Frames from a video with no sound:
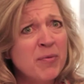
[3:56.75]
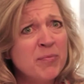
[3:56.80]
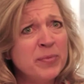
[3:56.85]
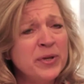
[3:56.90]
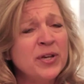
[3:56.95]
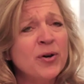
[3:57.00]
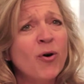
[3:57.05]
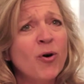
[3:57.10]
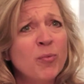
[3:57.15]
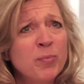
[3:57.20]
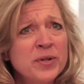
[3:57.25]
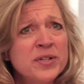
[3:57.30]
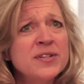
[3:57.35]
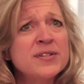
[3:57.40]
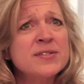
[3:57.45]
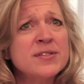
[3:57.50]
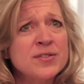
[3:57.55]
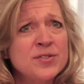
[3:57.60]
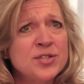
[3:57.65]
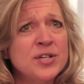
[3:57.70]
Be open to
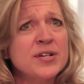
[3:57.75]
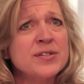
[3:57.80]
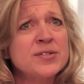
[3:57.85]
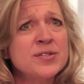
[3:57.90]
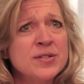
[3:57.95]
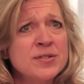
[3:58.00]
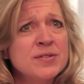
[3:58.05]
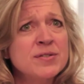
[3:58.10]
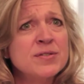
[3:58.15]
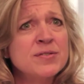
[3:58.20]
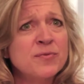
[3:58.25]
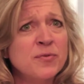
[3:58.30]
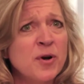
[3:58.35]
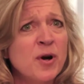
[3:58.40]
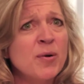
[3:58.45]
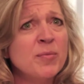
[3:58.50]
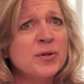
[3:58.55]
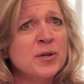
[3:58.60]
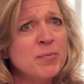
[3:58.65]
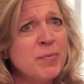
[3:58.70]
suggestions
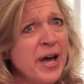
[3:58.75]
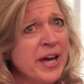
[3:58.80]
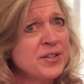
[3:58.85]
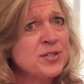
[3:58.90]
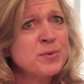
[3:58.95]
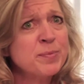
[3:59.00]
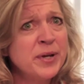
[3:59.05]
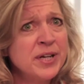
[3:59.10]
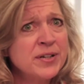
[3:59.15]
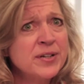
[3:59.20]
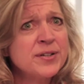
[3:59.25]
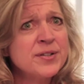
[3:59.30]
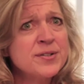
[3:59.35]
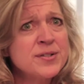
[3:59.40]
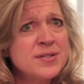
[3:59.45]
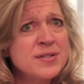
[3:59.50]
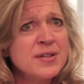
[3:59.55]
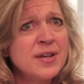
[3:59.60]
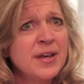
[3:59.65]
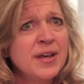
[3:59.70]
from your
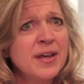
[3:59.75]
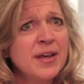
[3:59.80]
matchmakers,